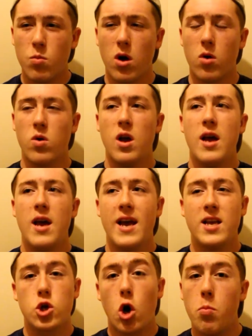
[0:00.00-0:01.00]
Well,
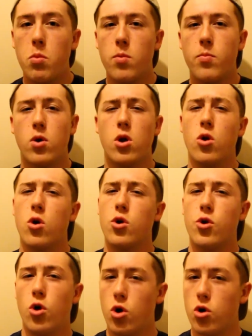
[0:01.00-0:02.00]
it's common, but not a
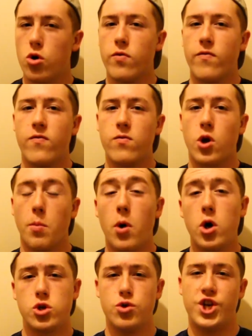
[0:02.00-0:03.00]
lot of
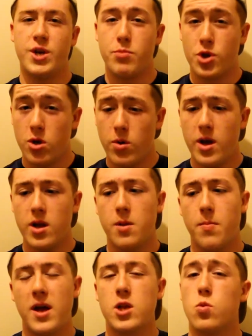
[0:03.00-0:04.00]
commercial gyms do it. It
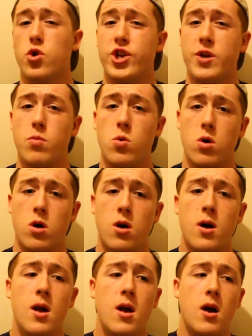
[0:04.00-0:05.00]
depends what gym you are.